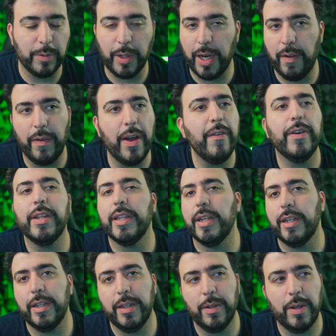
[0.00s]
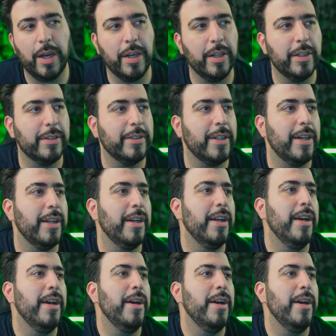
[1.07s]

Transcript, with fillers: We're going to have everything in, under the sun,